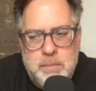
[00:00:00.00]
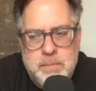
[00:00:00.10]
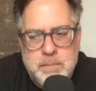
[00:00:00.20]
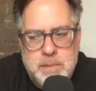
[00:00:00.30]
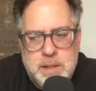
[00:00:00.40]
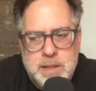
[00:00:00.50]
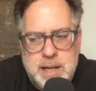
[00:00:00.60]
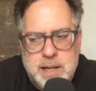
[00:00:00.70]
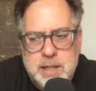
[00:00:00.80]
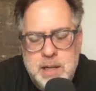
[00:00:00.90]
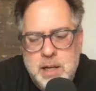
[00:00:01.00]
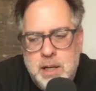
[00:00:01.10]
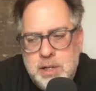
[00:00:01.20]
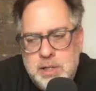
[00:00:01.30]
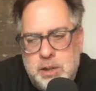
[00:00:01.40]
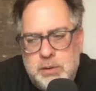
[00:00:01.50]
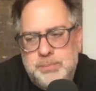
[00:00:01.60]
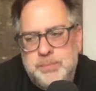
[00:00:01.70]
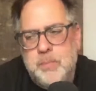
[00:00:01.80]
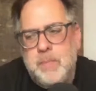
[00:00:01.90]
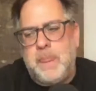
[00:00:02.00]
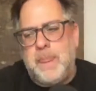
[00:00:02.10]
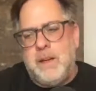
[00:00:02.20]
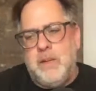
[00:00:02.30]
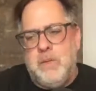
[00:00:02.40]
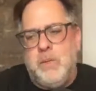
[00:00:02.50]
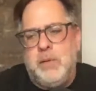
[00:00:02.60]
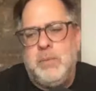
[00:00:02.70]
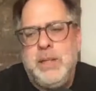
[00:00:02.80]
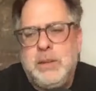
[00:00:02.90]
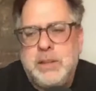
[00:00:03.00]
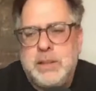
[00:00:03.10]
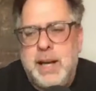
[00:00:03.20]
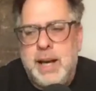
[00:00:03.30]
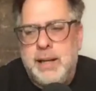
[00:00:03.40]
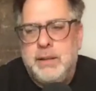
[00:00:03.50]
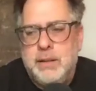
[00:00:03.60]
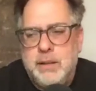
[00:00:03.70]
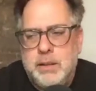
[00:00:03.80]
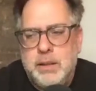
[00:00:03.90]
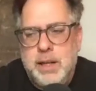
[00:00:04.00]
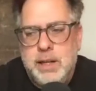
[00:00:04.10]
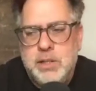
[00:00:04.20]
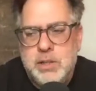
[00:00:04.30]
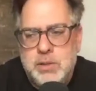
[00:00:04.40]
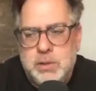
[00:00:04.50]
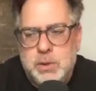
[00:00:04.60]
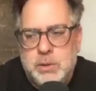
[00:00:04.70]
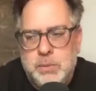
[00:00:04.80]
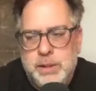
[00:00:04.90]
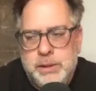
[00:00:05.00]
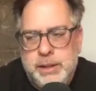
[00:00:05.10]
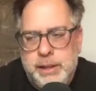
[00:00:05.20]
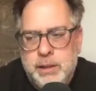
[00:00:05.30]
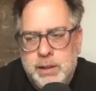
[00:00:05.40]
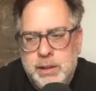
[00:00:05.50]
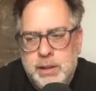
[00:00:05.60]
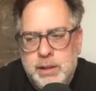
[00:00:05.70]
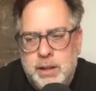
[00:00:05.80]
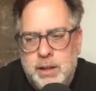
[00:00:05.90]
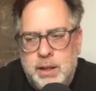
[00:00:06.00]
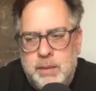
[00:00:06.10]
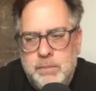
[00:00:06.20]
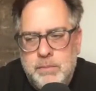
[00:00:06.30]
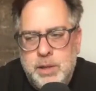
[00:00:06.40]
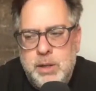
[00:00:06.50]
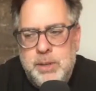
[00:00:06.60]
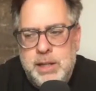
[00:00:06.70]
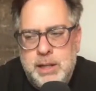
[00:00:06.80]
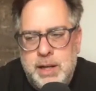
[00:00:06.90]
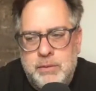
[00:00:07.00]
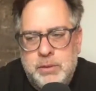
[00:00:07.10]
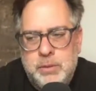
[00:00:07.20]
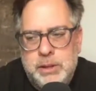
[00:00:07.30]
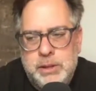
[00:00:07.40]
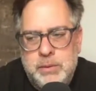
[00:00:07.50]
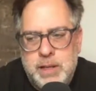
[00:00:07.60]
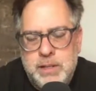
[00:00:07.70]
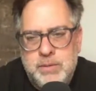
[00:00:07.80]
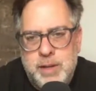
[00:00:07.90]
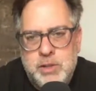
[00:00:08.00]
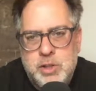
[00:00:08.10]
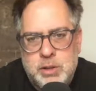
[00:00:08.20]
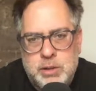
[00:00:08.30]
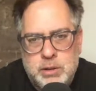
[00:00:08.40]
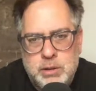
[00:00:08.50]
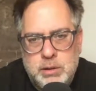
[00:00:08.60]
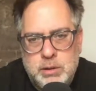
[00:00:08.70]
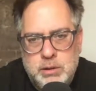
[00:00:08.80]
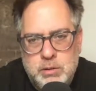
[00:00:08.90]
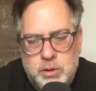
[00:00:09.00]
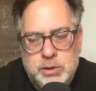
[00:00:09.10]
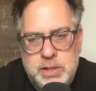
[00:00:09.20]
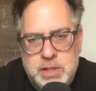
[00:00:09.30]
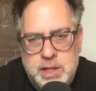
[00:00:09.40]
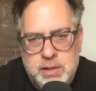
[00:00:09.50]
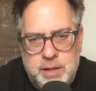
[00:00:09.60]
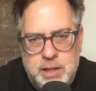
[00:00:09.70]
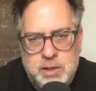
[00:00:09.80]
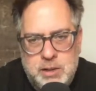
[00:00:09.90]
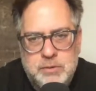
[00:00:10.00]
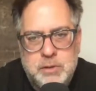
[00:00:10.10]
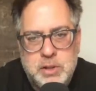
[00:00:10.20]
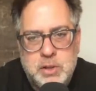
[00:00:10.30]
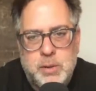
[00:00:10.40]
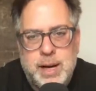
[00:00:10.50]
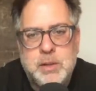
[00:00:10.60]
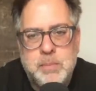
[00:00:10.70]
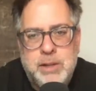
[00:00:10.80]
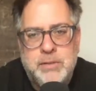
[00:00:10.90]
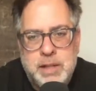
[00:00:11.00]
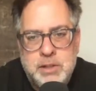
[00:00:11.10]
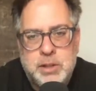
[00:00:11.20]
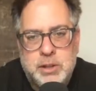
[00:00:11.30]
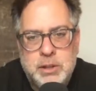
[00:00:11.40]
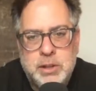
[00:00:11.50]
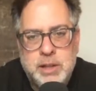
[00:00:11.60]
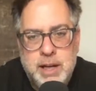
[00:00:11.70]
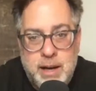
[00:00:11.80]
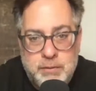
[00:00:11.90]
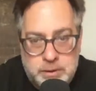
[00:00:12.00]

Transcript: these days. So what we looked at, the issues were really, nobody had ever really raised early stage venture for a direct mail venture ever.